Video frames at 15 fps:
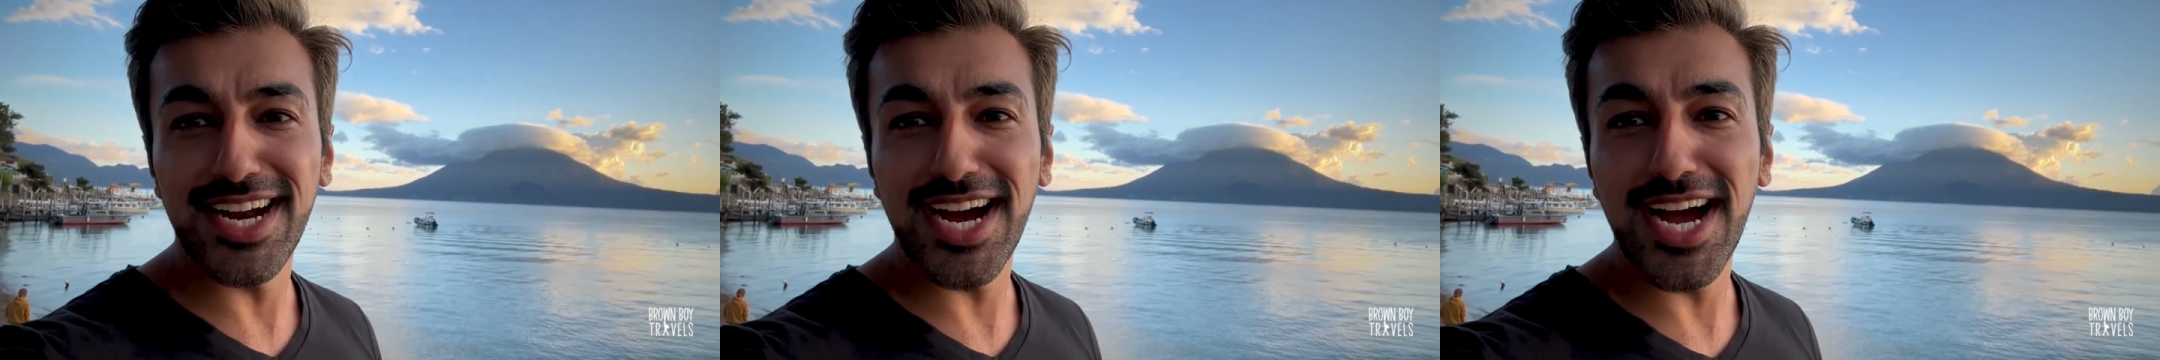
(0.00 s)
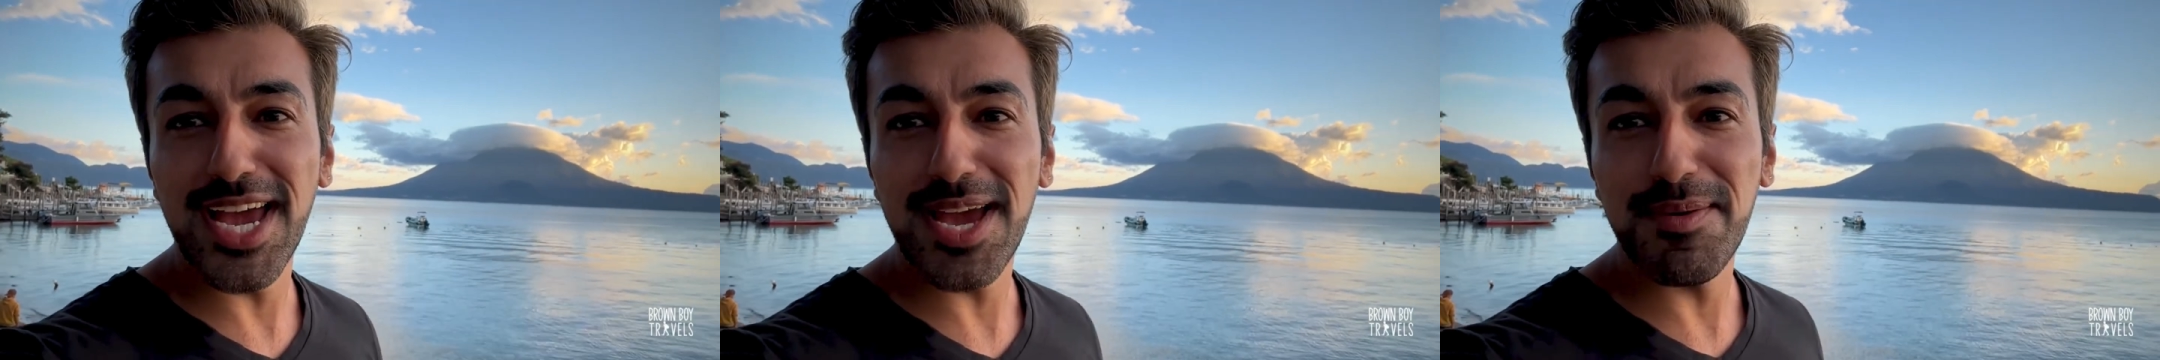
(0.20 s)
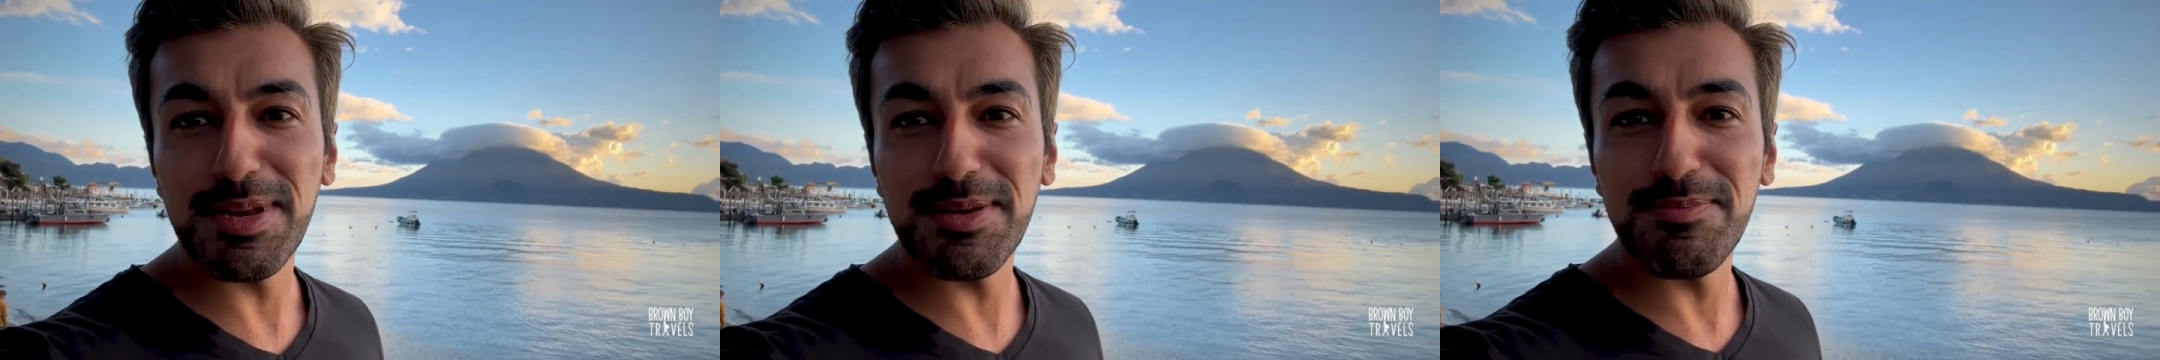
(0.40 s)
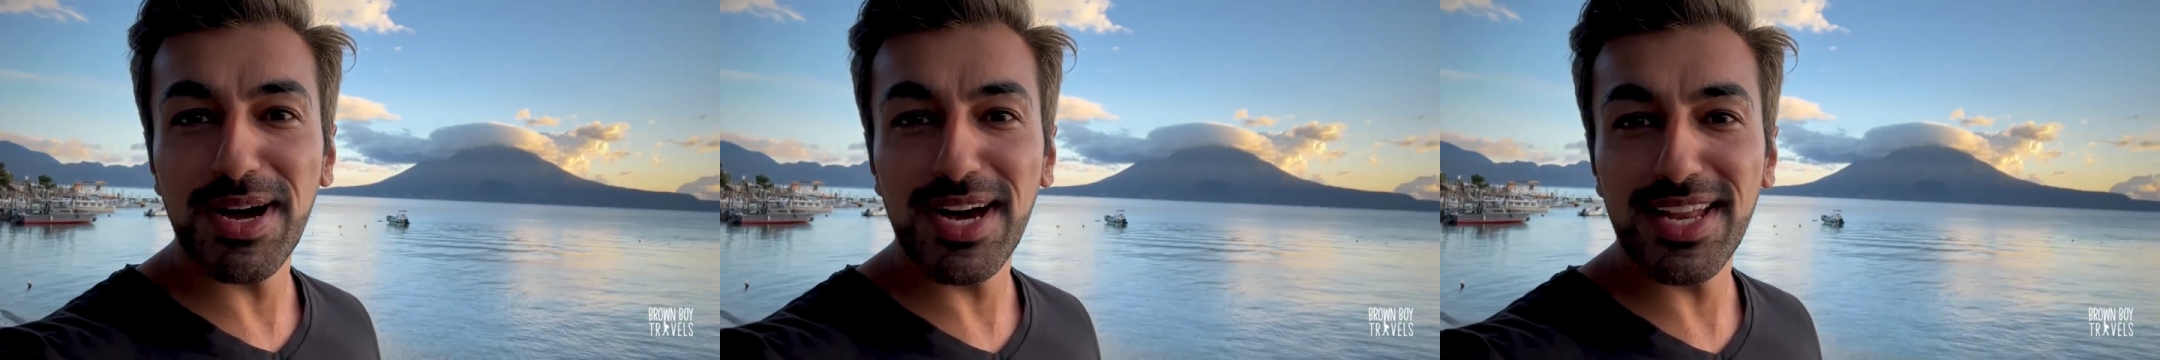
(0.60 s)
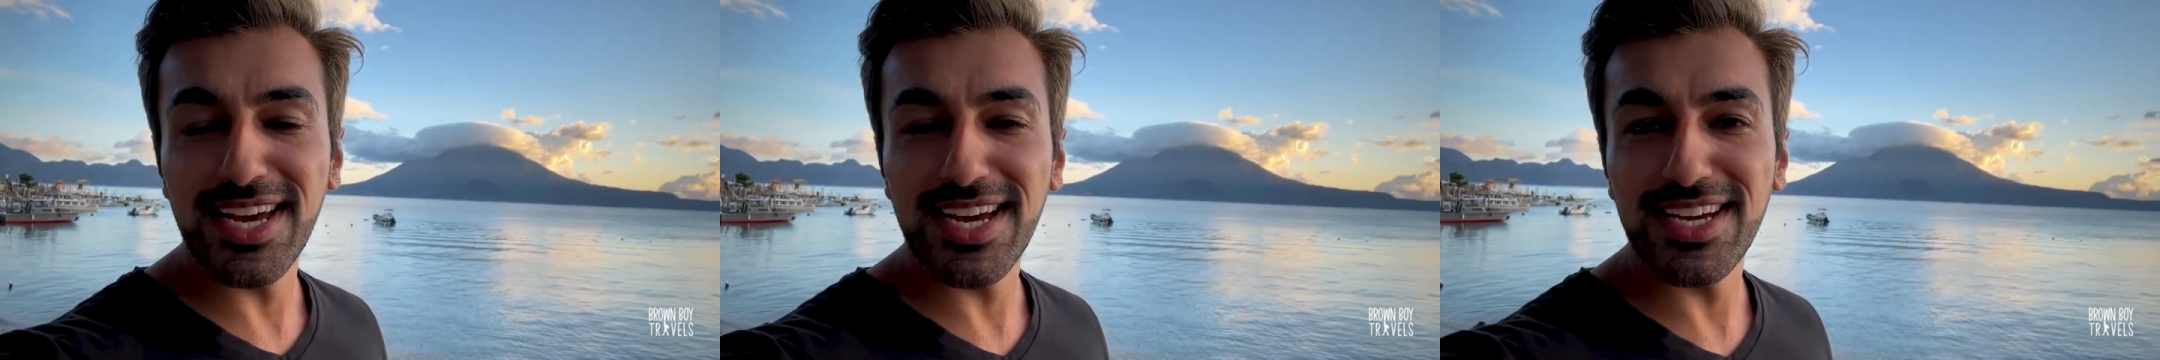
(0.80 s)
I am in
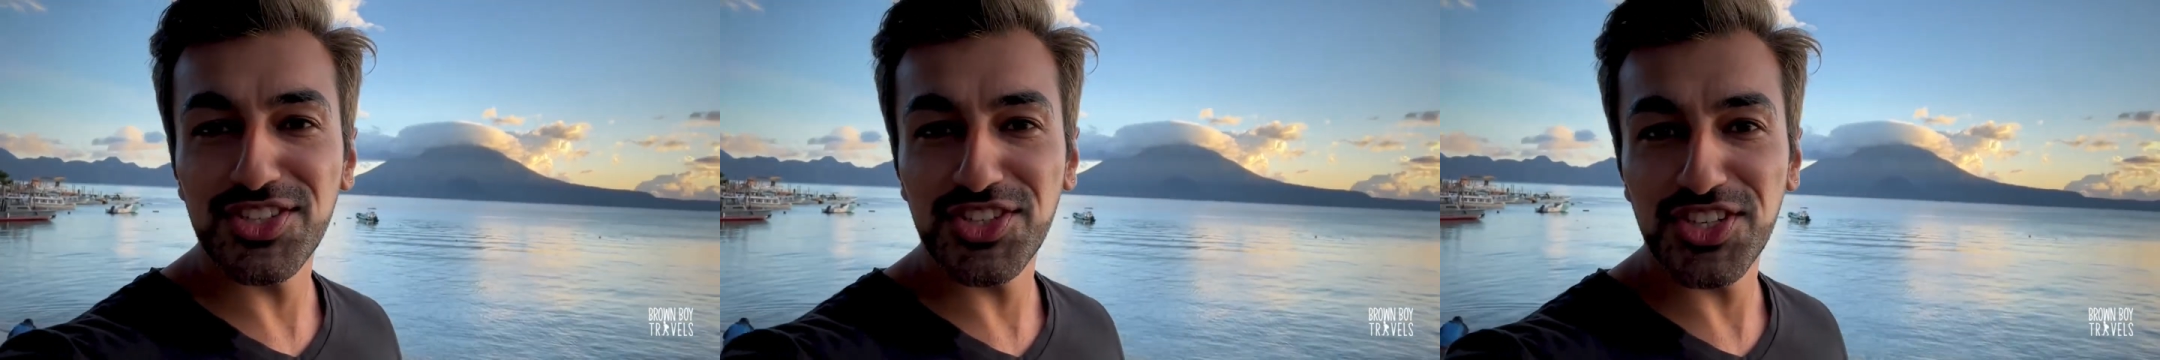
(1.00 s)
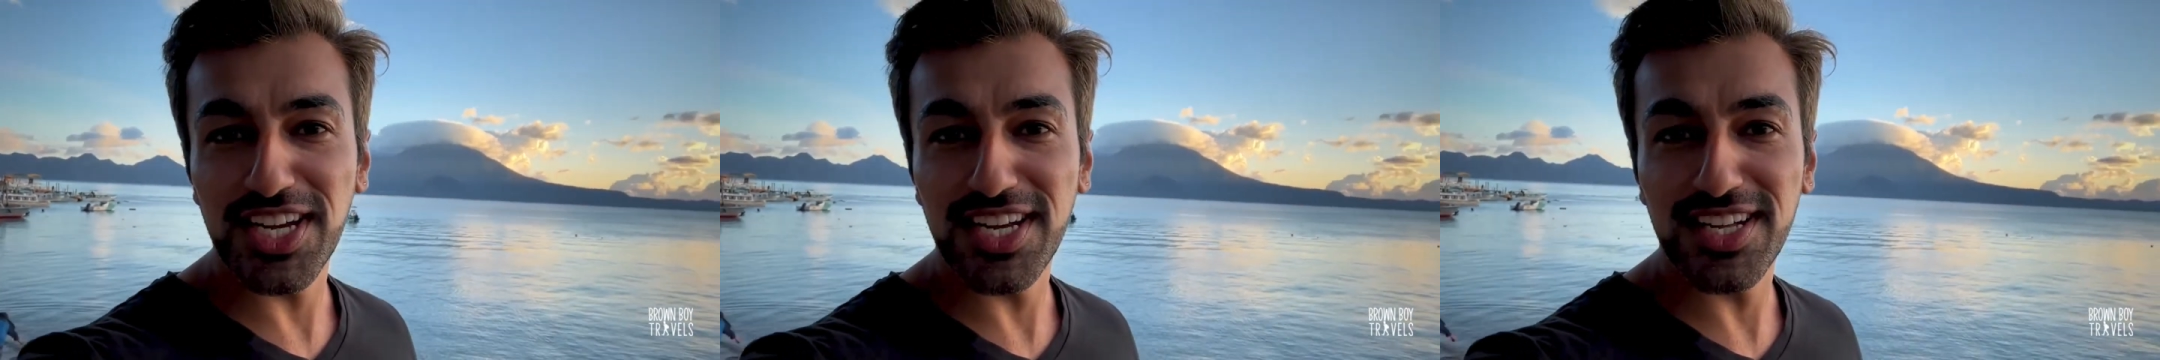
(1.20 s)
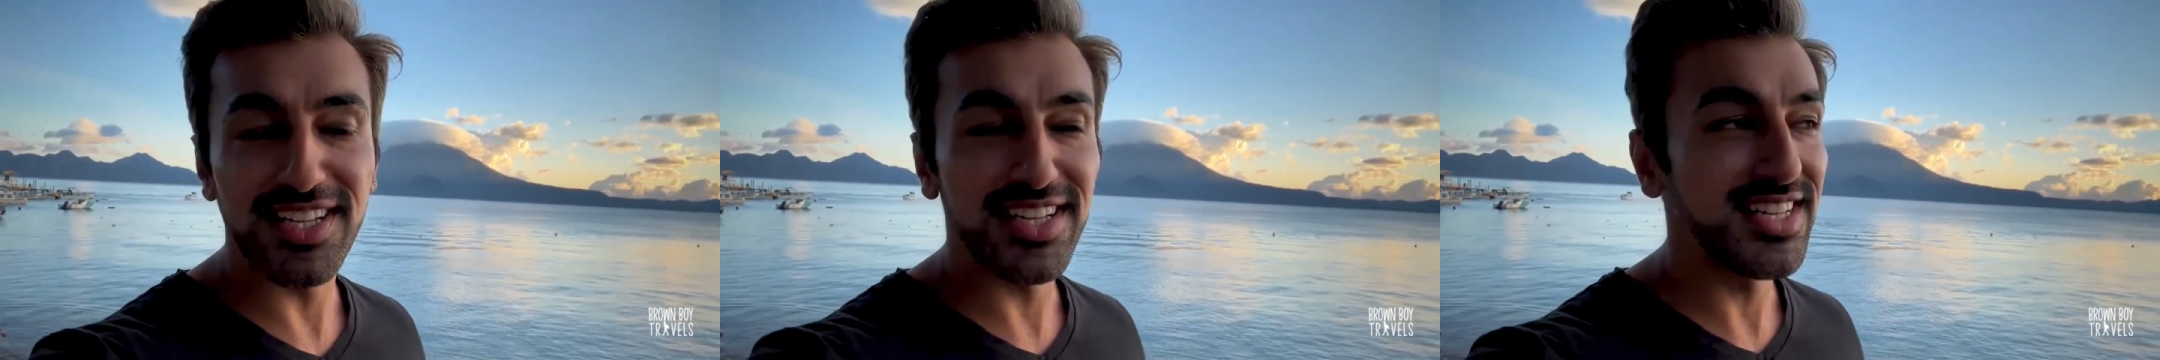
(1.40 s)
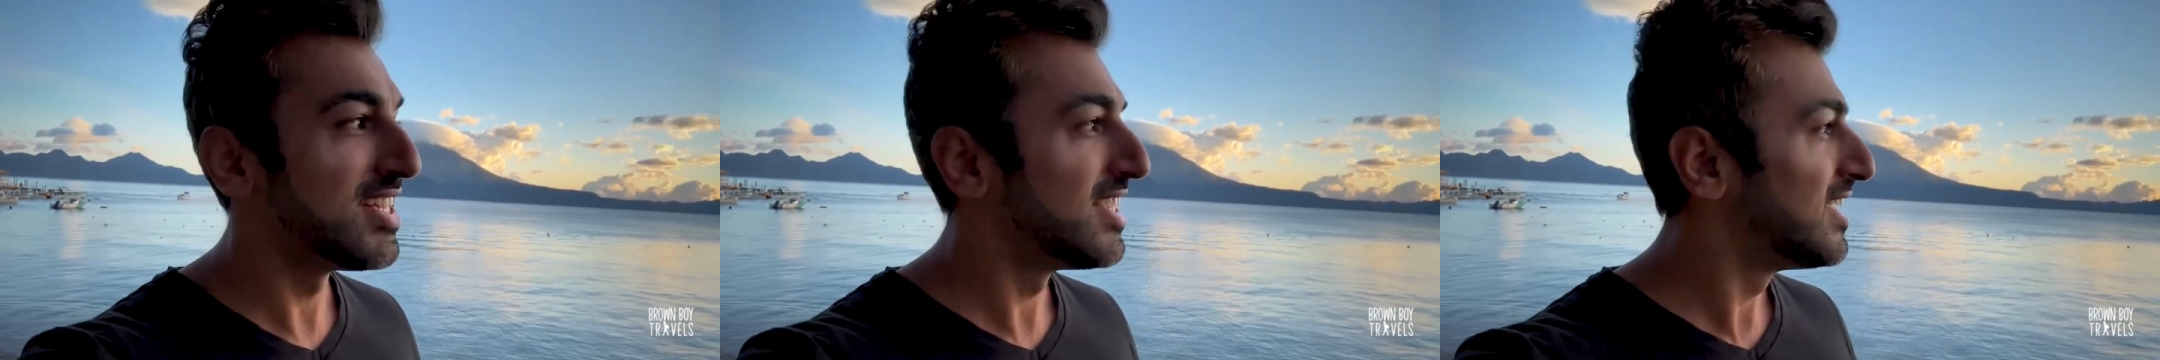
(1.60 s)
Panajachel.